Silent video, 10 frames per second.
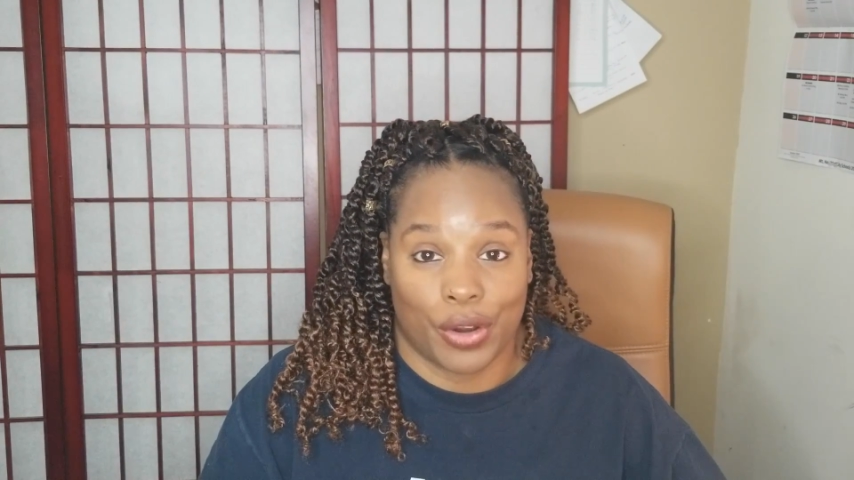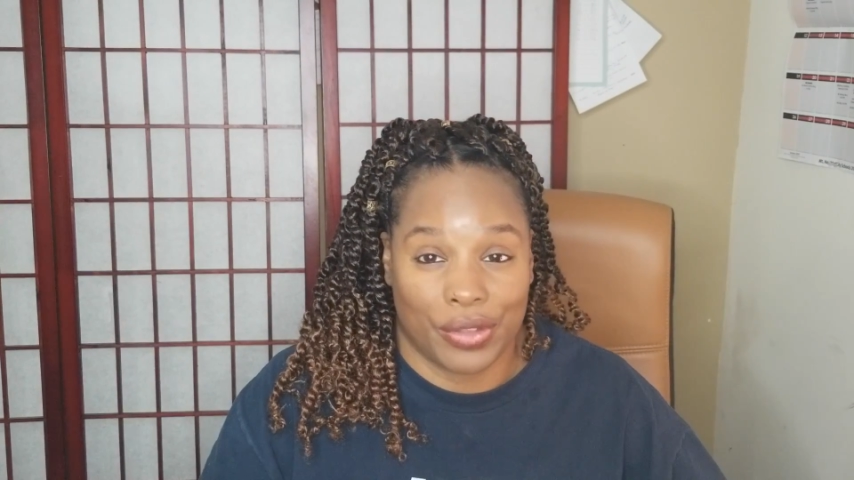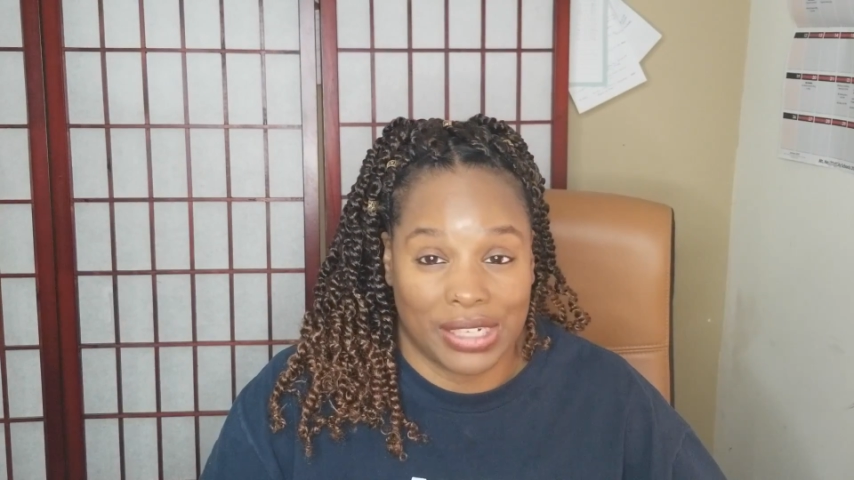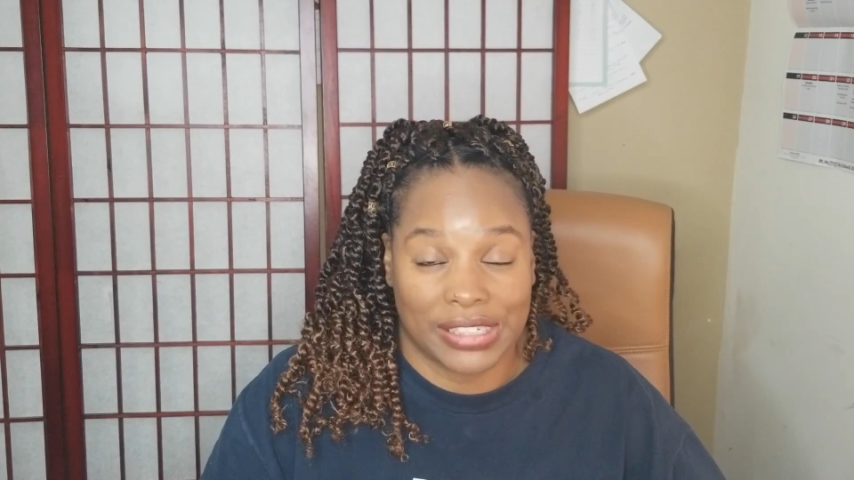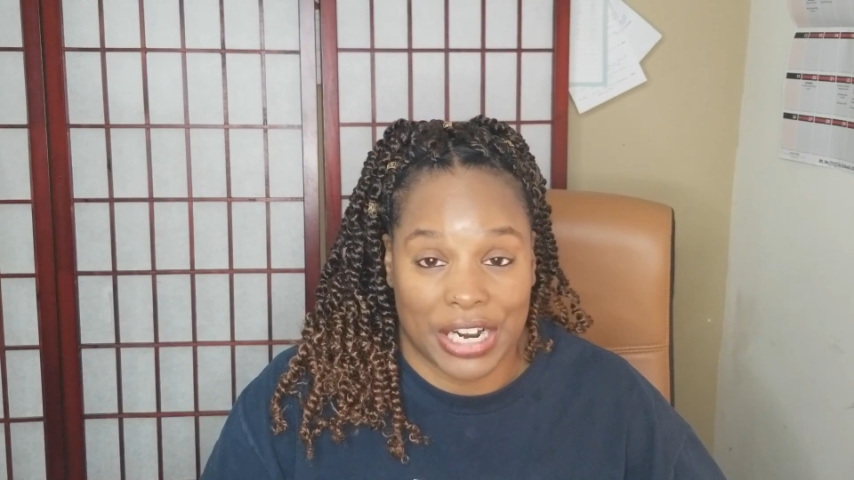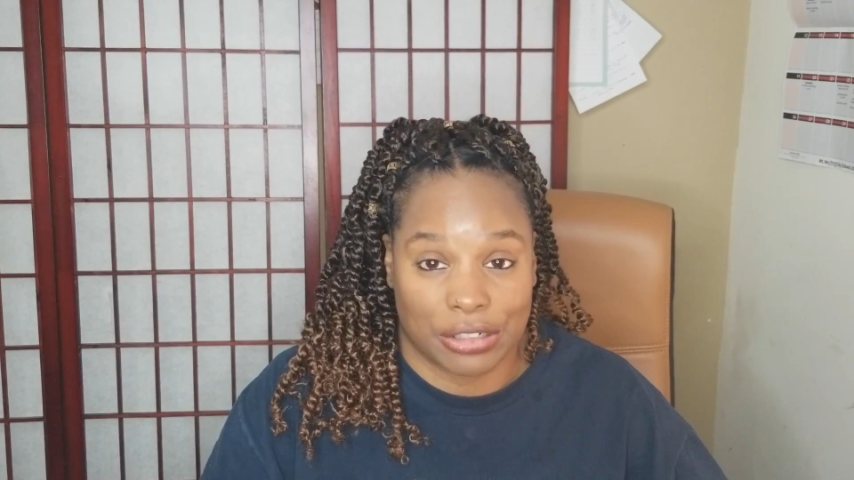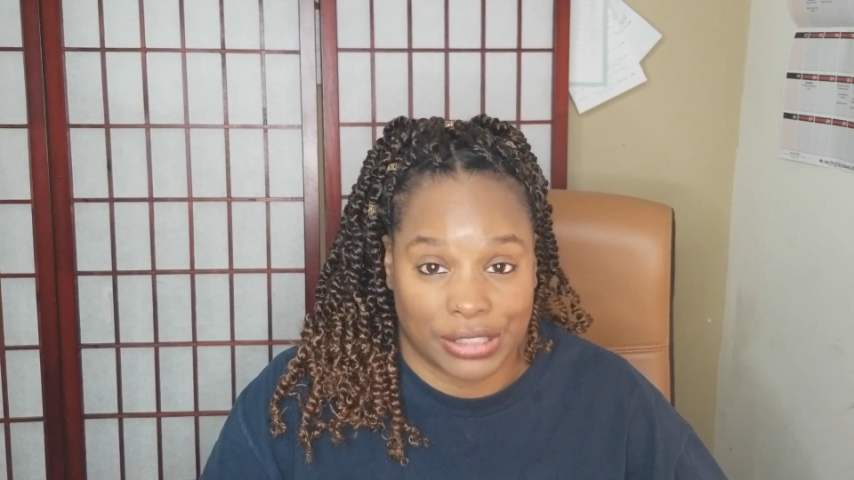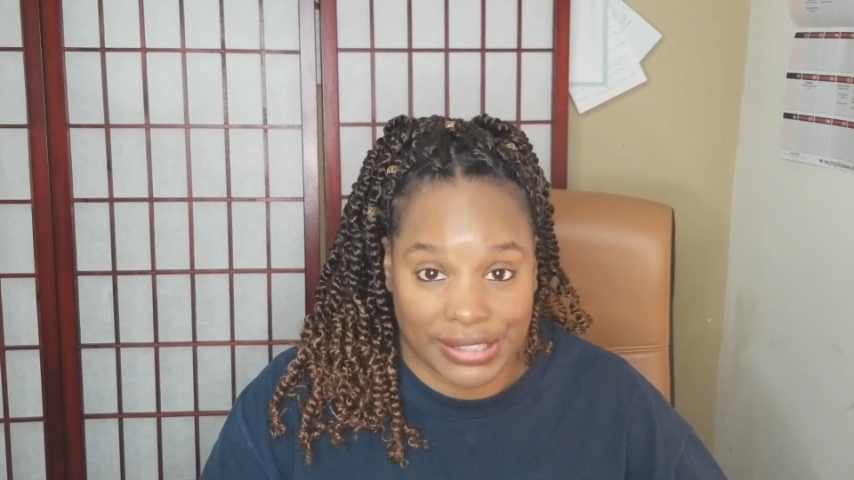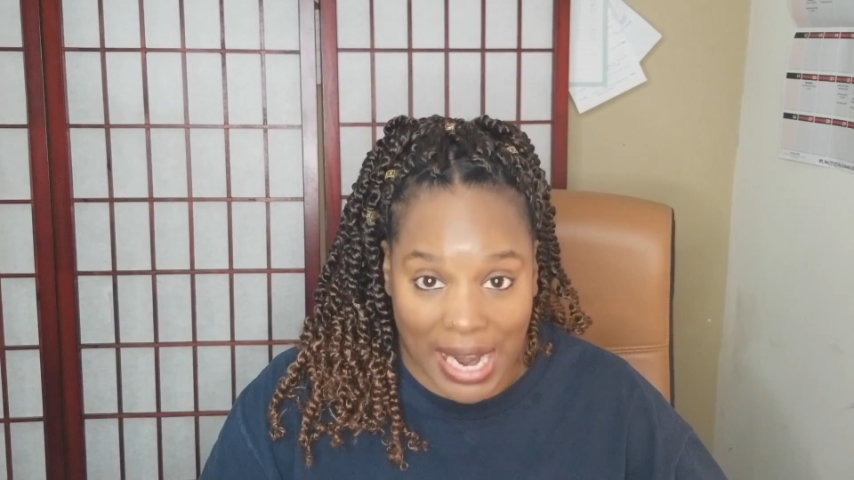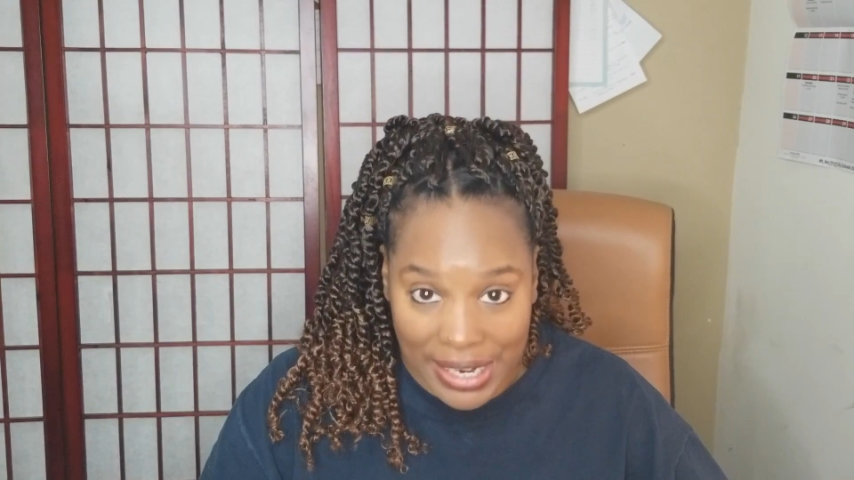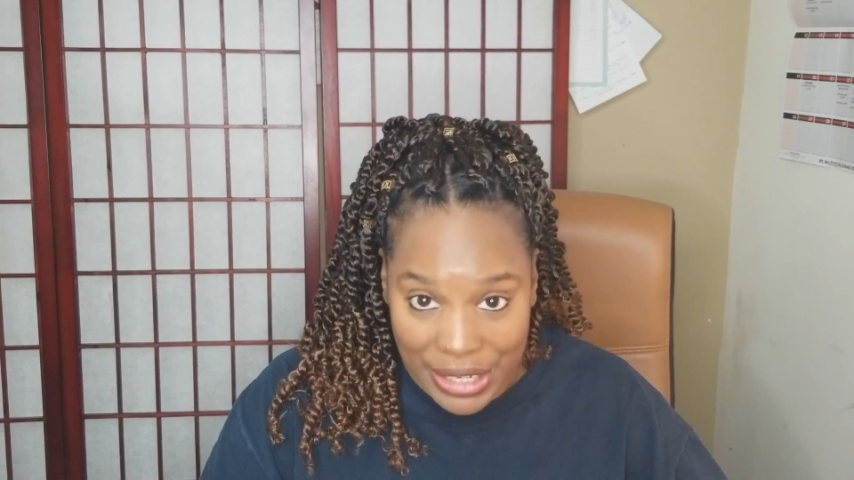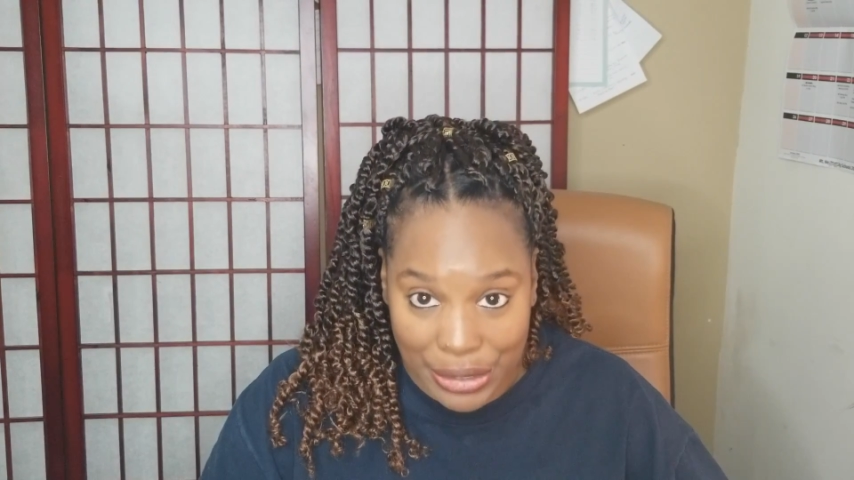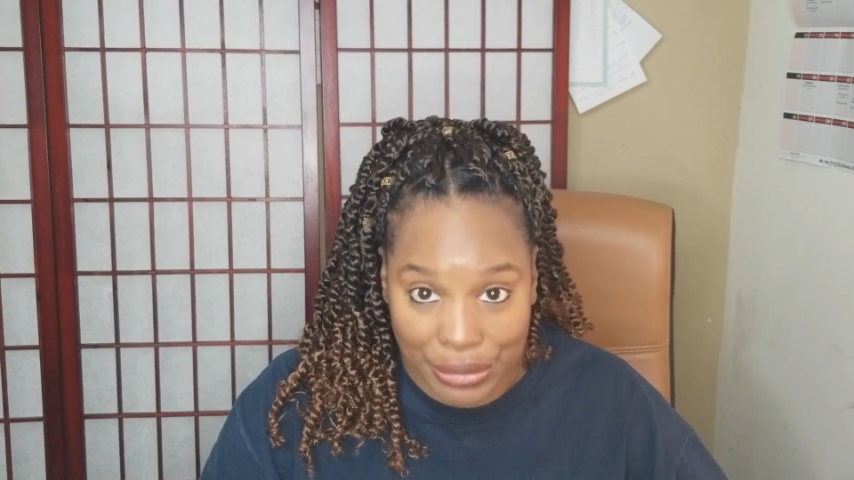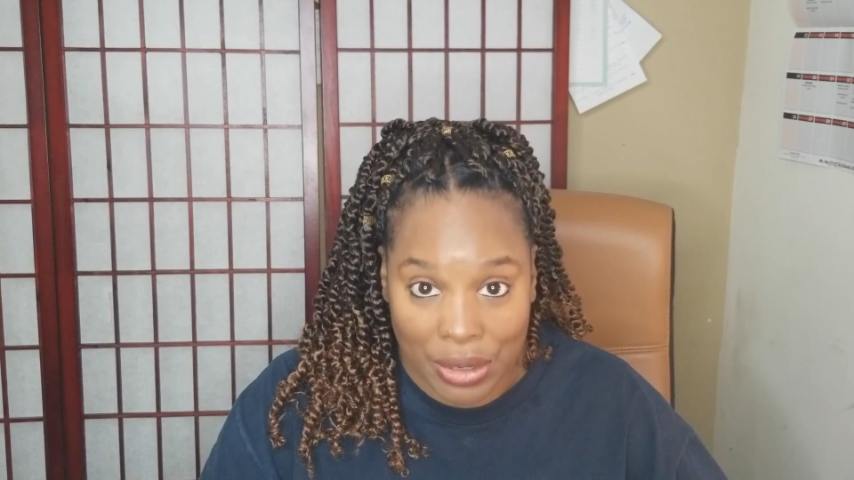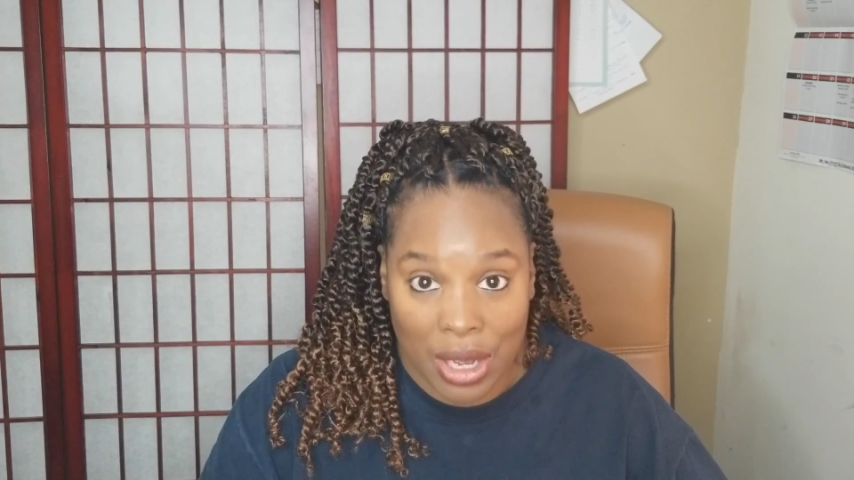this
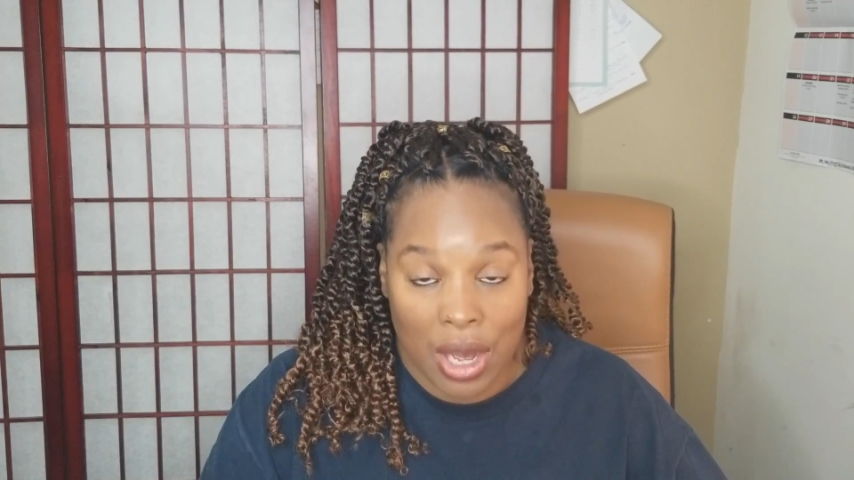hairstyle